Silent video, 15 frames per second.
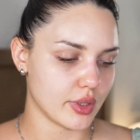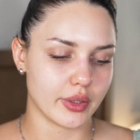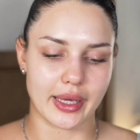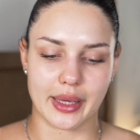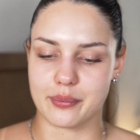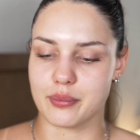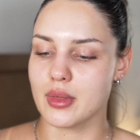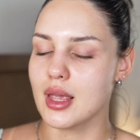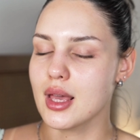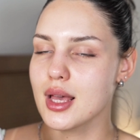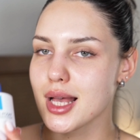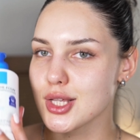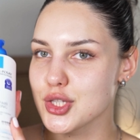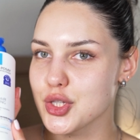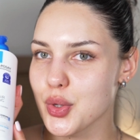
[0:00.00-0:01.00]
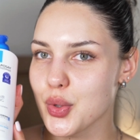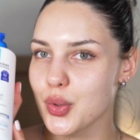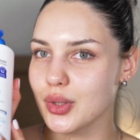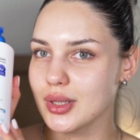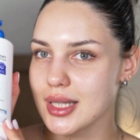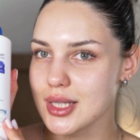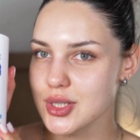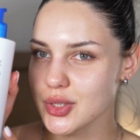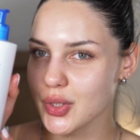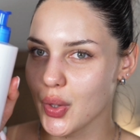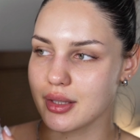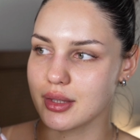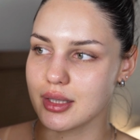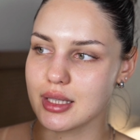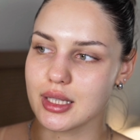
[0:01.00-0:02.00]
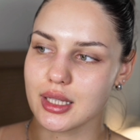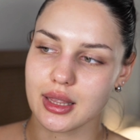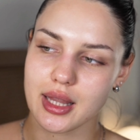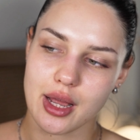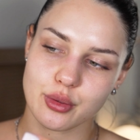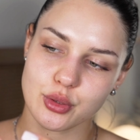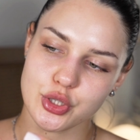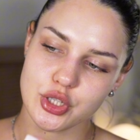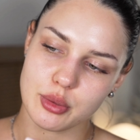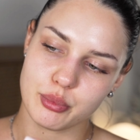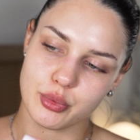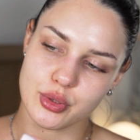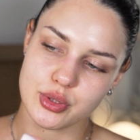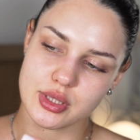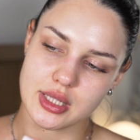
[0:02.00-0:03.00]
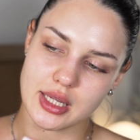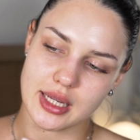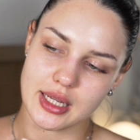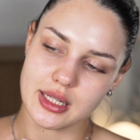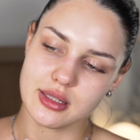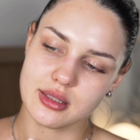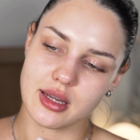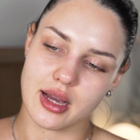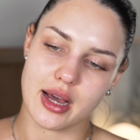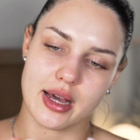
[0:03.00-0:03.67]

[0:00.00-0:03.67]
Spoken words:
Okay, so let's go to the laroche posay.